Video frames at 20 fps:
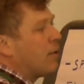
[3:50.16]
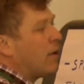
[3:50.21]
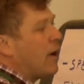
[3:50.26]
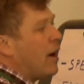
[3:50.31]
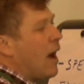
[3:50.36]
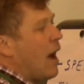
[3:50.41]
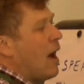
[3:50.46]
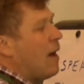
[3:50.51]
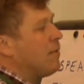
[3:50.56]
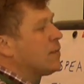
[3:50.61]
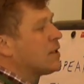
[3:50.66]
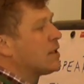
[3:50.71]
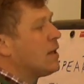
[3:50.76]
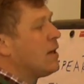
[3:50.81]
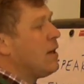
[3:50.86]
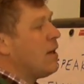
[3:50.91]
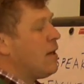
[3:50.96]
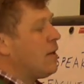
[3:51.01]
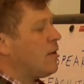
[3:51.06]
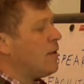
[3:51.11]
perhaps,
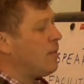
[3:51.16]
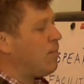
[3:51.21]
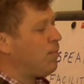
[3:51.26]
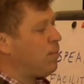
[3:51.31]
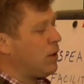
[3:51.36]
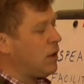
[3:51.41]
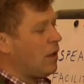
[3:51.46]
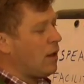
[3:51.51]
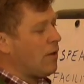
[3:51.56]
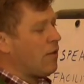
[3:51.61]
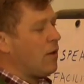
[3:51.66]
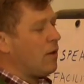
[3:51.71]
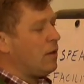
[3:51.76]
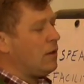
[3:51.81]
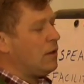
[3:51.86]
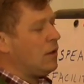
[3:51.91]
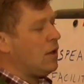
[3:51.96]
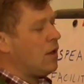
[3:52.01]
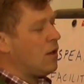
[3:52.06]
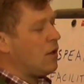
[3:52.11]
the, the
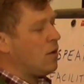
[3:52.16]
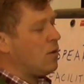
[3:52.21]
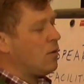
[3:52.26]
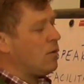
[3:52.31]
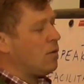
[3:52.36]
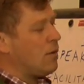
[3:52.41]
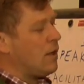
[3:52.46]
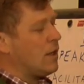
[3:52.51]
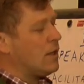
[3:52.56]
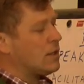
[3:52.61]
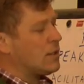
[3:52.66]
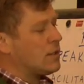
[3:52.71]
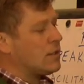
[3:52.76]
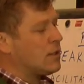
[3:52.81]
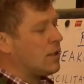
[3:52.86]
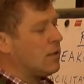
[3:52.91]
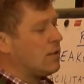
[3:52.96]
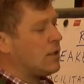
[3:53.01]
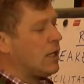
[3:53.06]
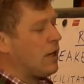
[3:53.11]
load that is
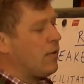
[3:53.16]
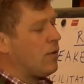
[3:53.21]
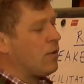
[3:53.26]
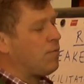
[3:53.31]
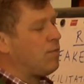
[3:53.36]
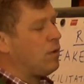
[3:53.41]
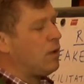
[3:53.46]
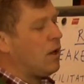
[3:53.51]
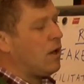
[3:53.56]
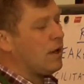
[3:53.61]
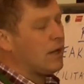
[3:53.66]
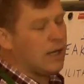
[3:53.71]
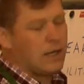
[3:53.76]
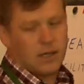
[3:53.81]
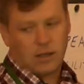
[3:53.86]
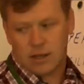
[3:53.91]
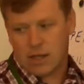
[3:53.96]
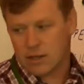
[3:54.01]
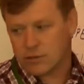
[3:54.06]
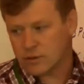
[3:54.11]
associated with plug-in
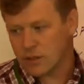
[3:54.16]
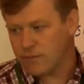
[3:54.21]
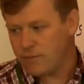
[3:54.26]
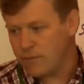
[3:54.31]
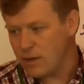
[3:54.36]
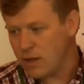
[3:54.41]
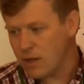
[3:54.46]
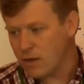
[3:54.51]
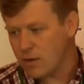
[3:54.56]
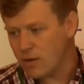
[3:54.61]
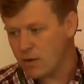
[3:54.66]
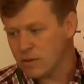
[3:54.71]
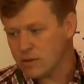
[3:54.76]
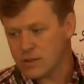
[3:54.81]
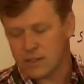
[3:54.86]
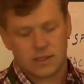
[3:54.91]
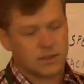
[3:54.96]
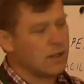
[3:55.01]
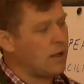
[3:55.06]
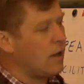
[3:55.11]
electric vehicles
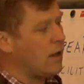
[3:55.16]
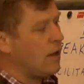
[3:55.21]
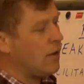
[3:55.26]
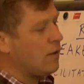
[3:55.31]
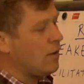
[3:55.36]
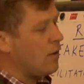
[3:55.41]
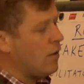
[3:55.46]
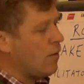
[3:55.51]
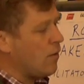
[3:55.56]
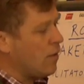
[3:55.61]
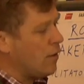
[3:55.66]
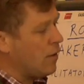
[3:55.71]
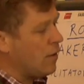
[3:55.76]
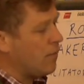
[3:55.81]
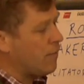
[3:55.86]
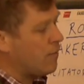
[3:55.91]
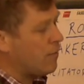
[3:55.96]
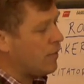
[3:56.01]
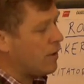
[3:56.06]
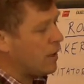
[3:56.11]
is on the order
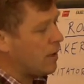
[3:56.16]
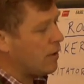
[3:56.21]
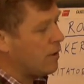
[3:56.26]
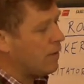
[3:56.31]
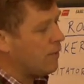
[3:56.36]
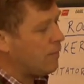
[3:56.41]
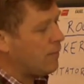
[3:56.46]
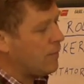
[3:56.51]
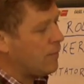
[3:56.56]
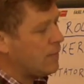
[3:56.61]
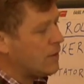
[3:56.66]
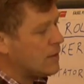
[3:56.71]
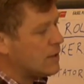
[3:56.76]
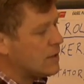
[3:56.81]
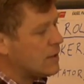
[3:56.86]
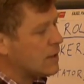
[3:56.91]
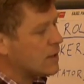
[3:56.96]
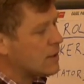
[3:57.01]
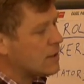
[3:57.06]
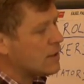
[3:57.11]
of
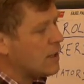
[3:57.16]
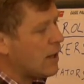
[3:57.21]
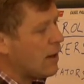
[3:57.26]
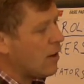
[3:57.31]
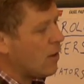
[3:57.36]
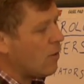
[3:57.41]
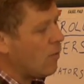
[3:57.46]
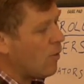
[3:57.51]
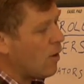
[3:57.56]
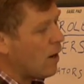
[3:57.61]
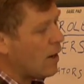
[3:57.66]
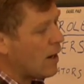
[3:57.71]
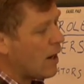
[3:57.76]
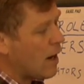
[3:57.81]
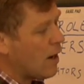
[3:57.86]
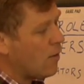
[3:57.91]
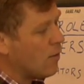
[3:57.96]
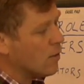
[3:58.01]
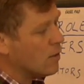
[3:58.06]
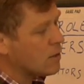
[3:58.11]
356 terawatt
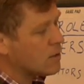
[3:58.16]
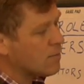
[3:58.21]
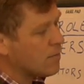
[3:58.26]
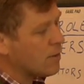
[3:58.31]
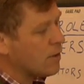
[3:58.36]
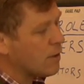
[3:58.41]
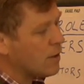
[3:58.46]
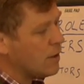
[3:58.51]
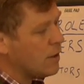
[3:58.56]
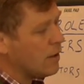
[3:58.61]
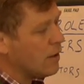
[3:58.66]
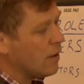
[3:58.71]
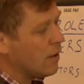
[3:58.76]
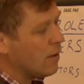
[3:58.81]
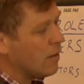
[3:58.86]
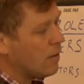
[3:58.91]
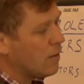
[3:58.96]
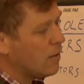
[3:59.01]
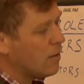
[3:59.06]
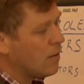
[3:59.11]
hours per
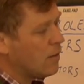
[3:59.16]
year.